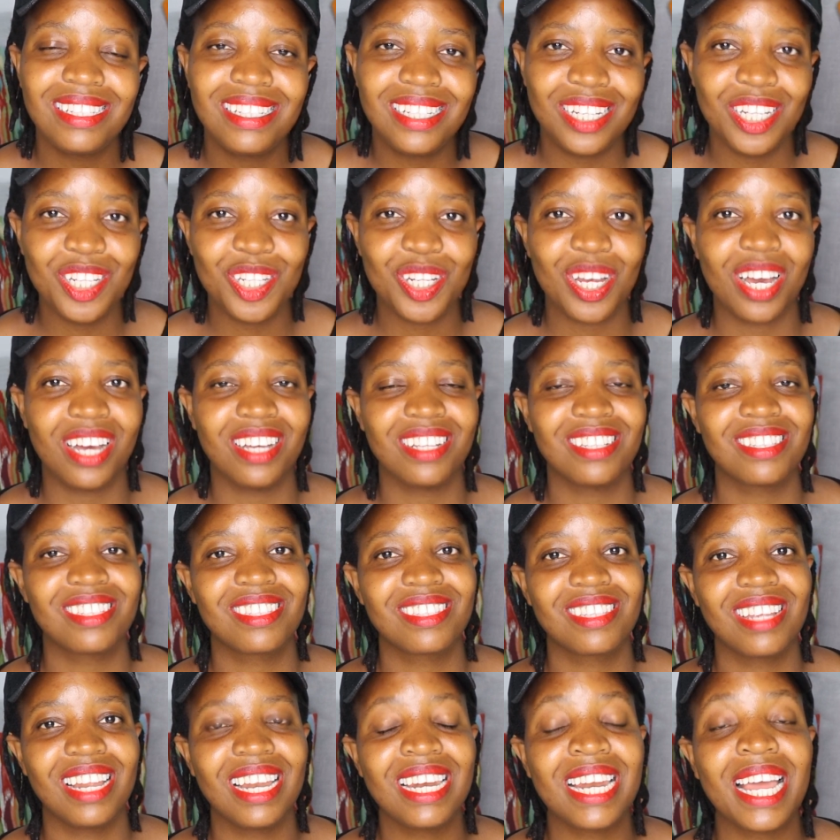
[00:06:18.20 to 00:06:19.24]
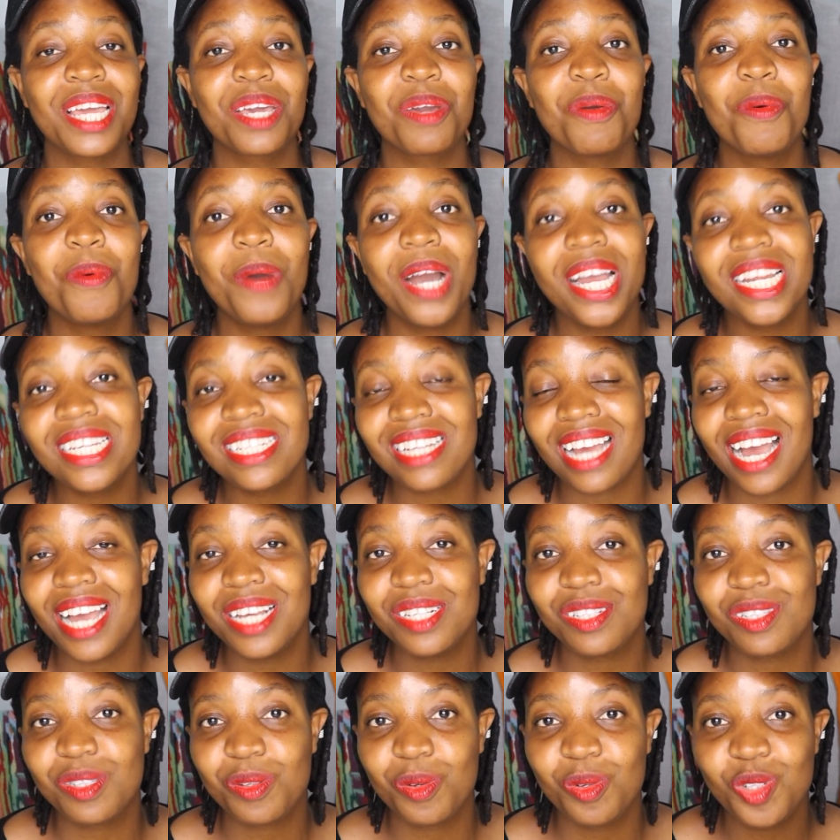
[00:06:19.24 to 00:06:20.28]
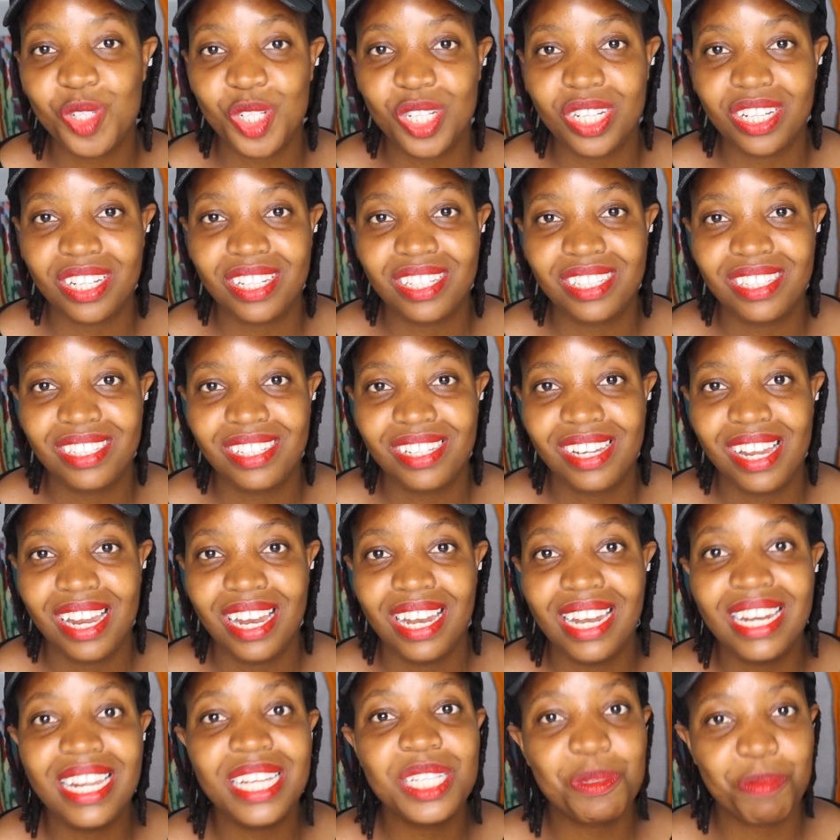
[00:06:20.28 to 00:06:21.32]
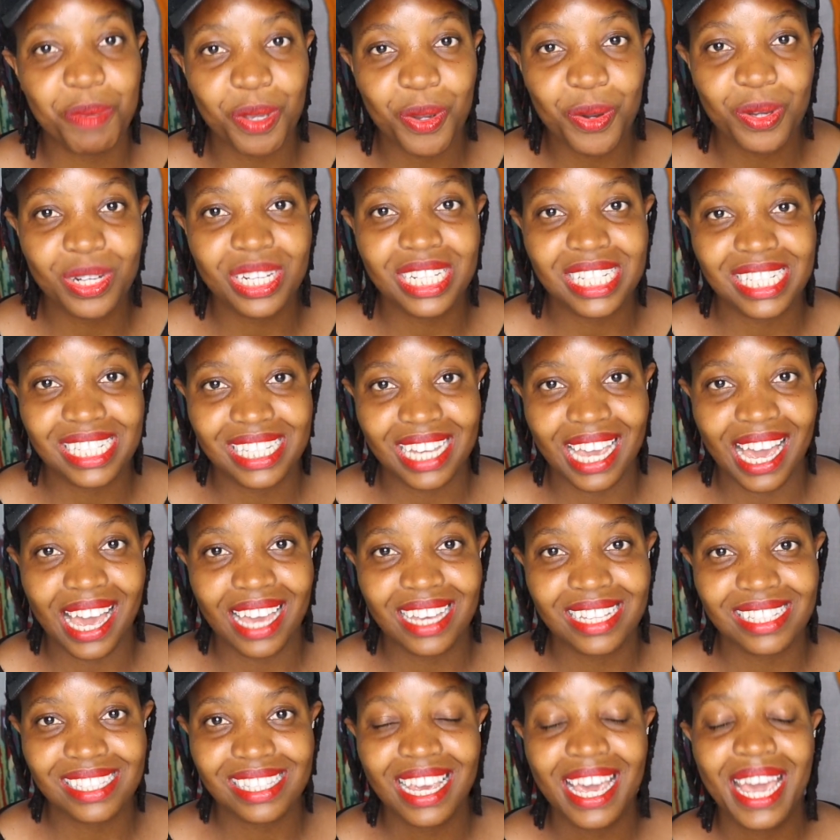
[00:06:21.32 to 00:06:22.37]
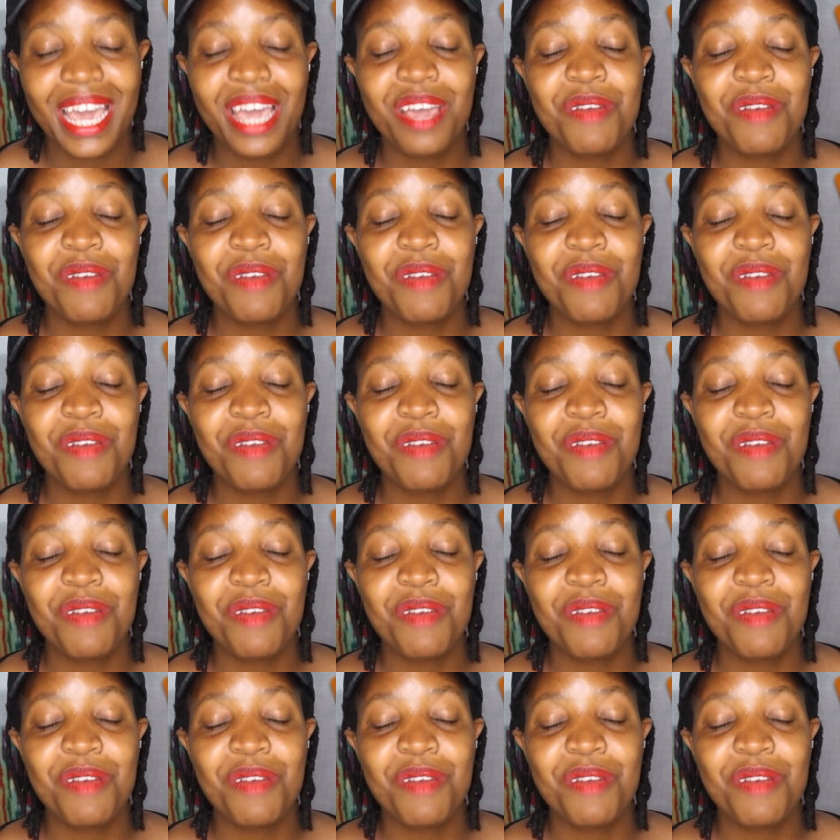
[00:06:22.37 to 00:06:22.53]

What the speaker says: cheaters. Like, white guys don't cheat. Let's be honest, guys.